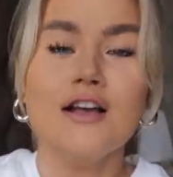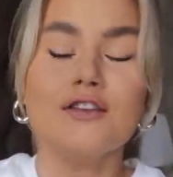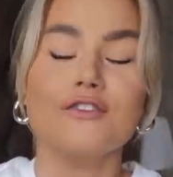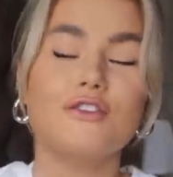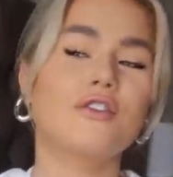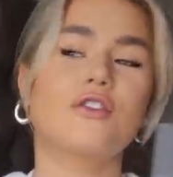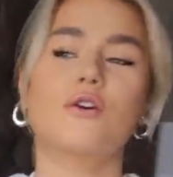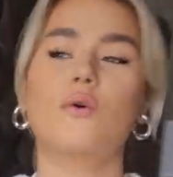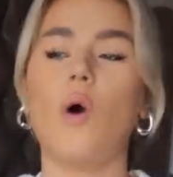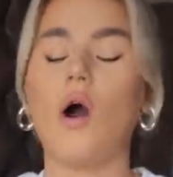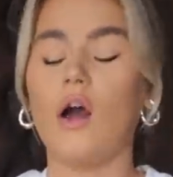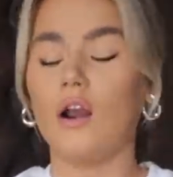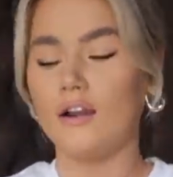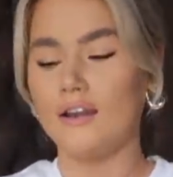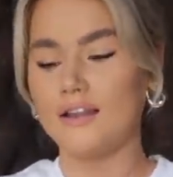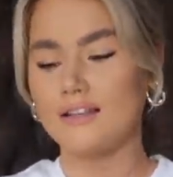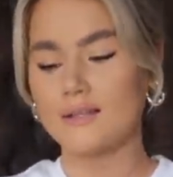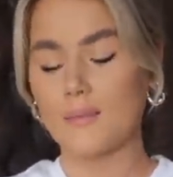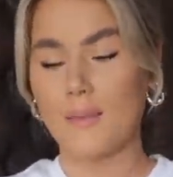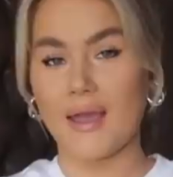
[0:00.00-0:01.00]
So the
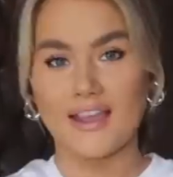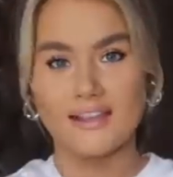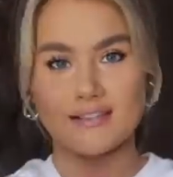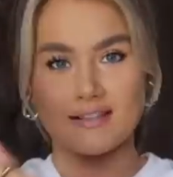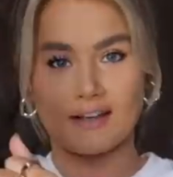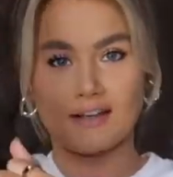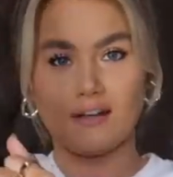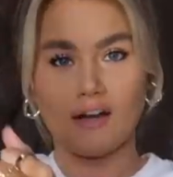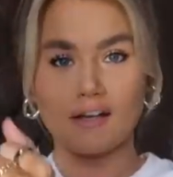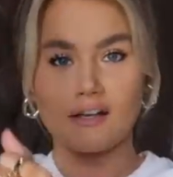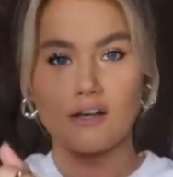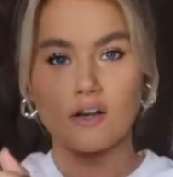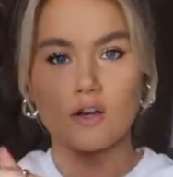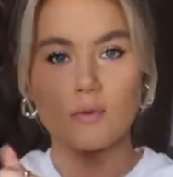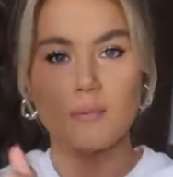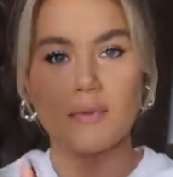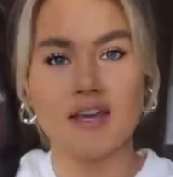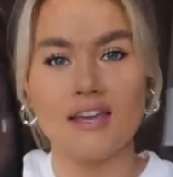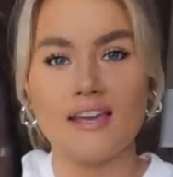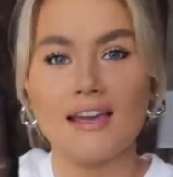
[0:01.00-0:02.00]
quality is amazing. Like, look
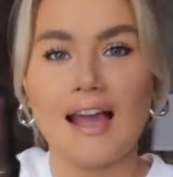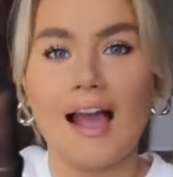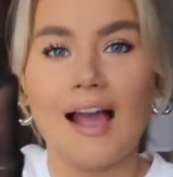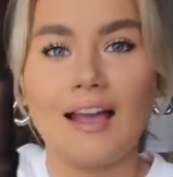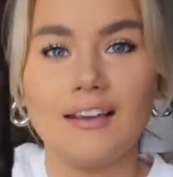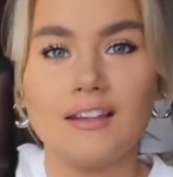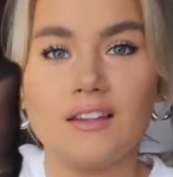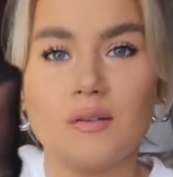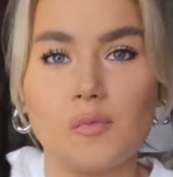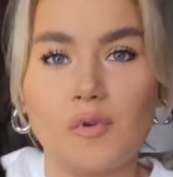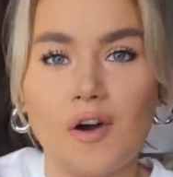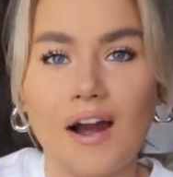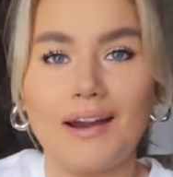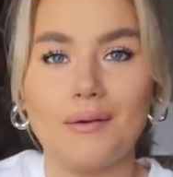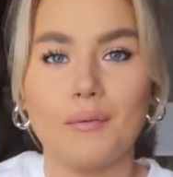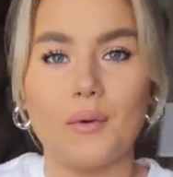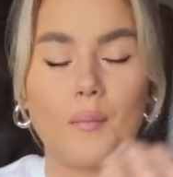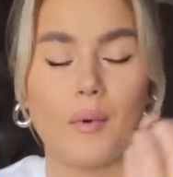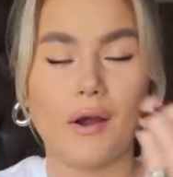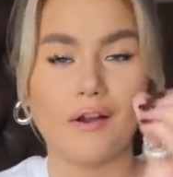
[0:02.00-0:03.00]
at me yanking them
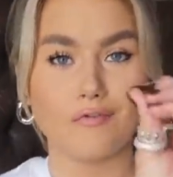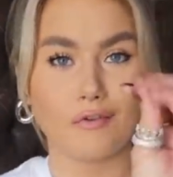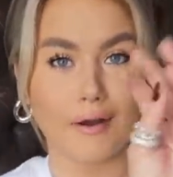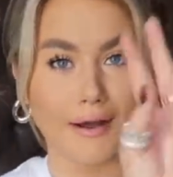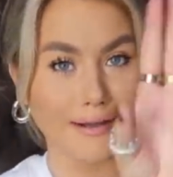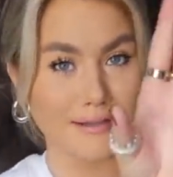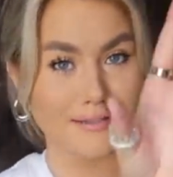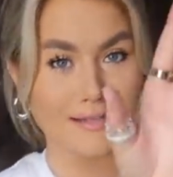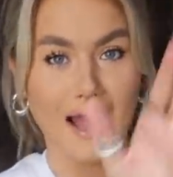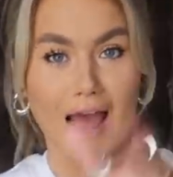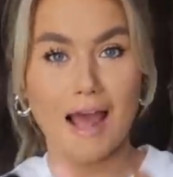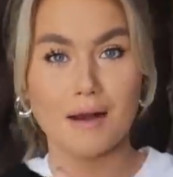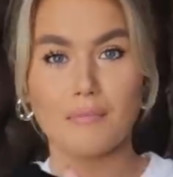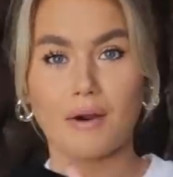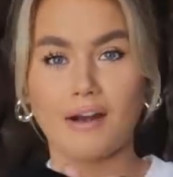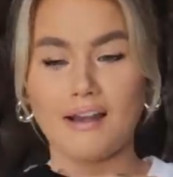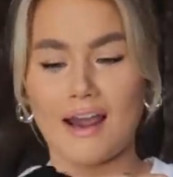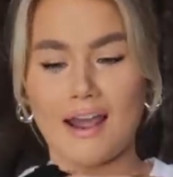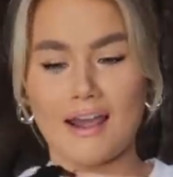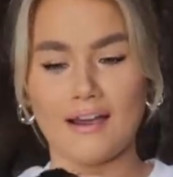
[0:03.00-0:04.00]
around with my rings and
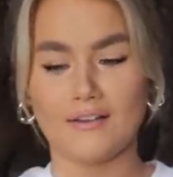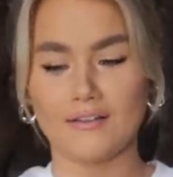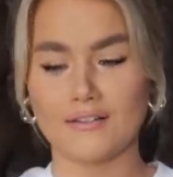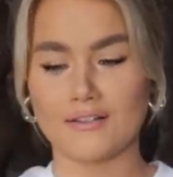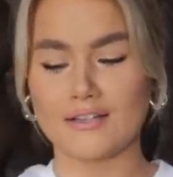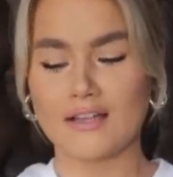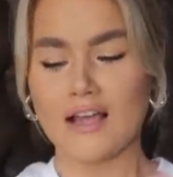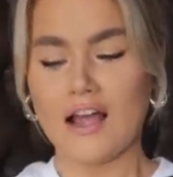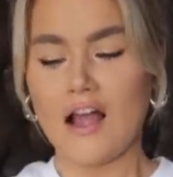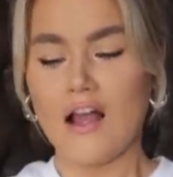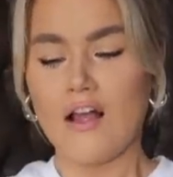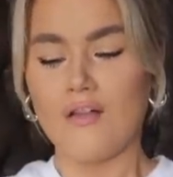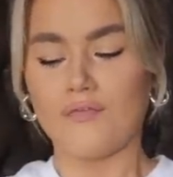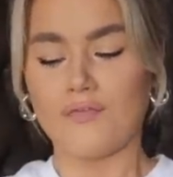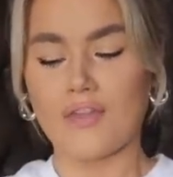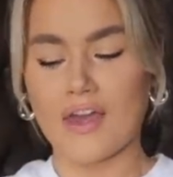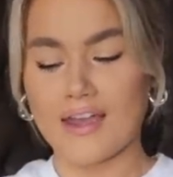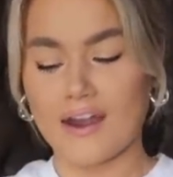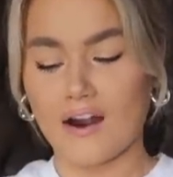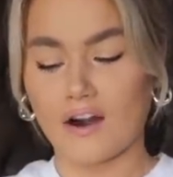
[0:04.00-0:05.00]
my nails.
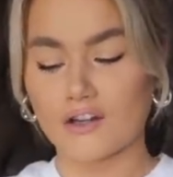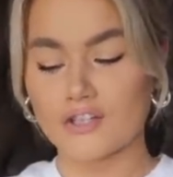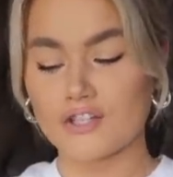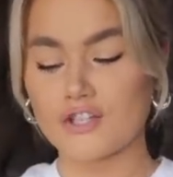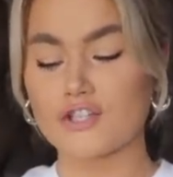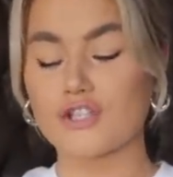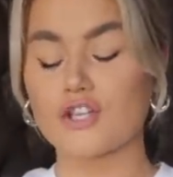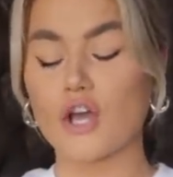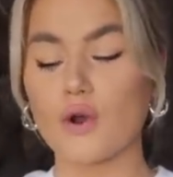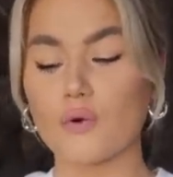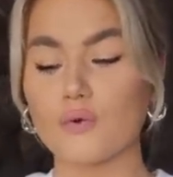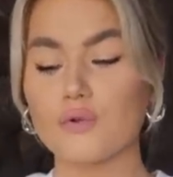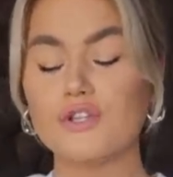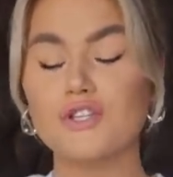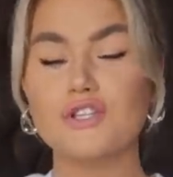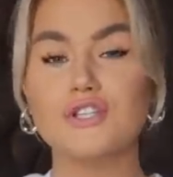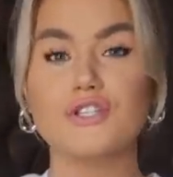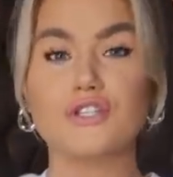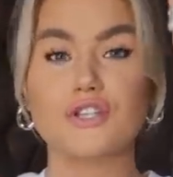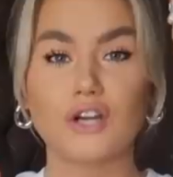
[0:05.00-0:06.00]
They are so
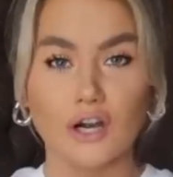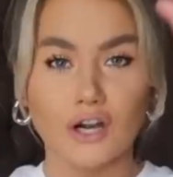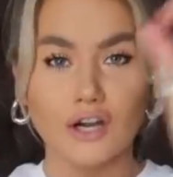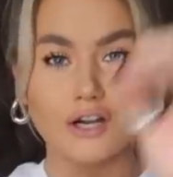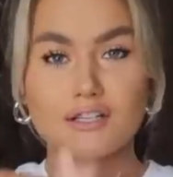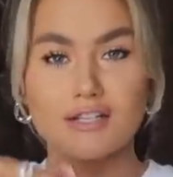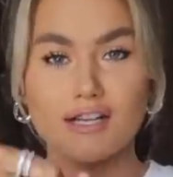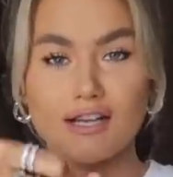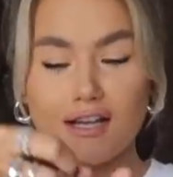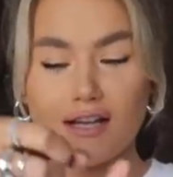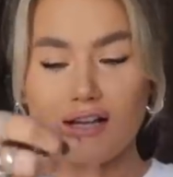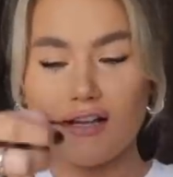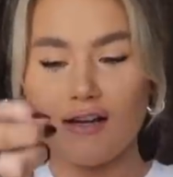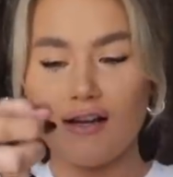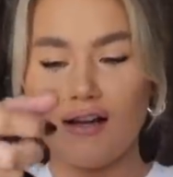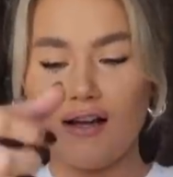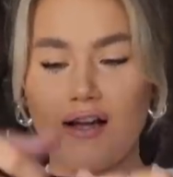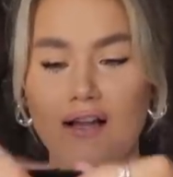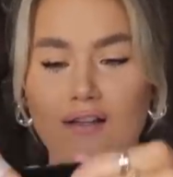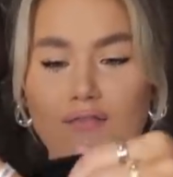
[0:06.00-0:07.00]
sturdy.
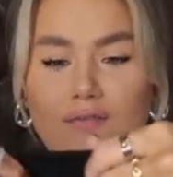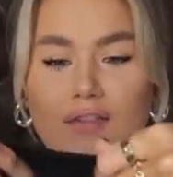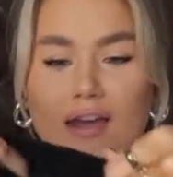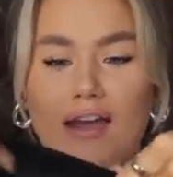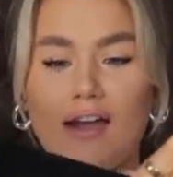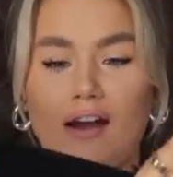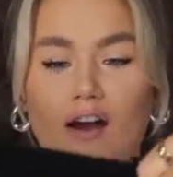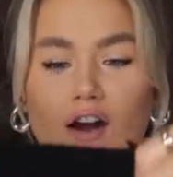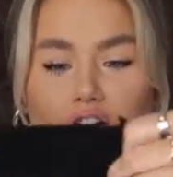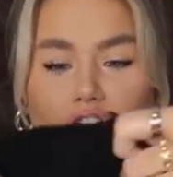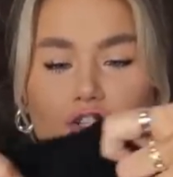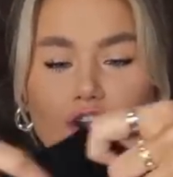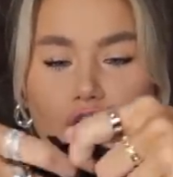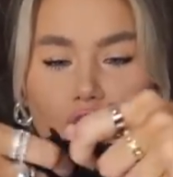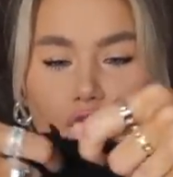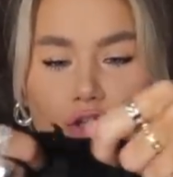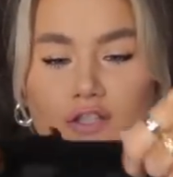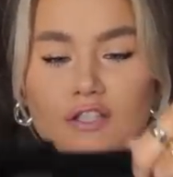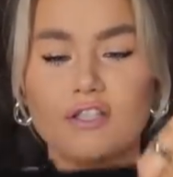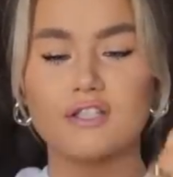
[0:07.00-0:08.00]
They are
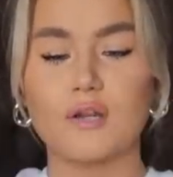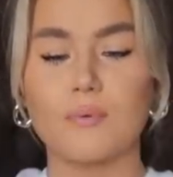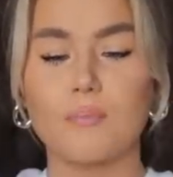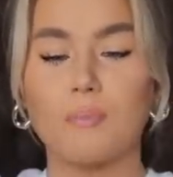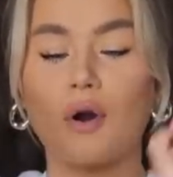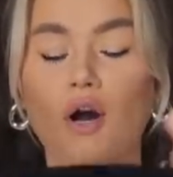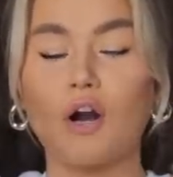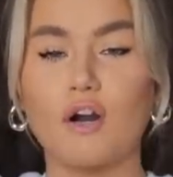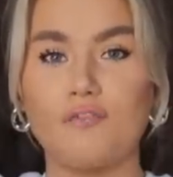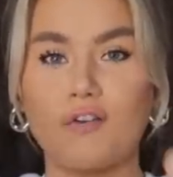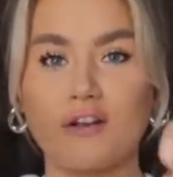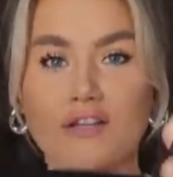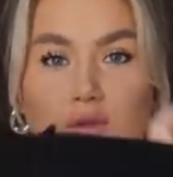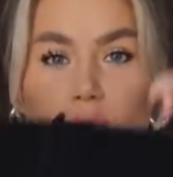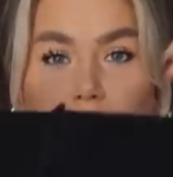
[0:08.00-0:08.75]
just perfect.